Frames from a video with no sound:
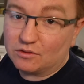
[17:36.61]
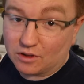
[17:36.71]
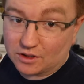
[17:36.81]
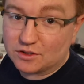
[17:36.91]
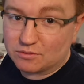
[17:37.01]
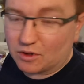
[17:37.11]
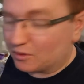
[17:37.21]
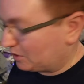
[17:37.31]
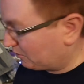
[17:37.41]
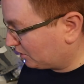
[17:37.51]
Right, this is
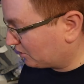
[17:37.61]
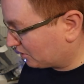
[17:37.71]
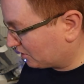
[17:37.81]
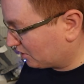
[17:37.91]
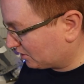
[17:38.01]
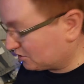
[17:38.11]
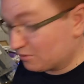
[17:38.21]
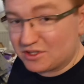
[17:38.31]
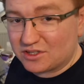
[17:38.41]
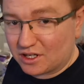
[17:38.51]
what I mean. When you go to college,
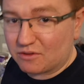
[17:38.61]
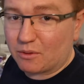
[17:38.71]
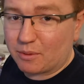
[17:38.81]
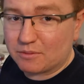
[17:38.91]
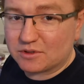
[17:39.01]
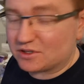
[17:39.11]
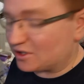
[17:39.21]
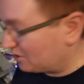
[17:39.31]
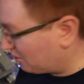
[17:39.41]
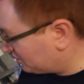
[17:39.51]
you'll be sick of op-amps
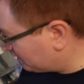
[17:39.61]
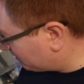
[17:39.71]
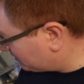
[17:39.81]
because there's loads of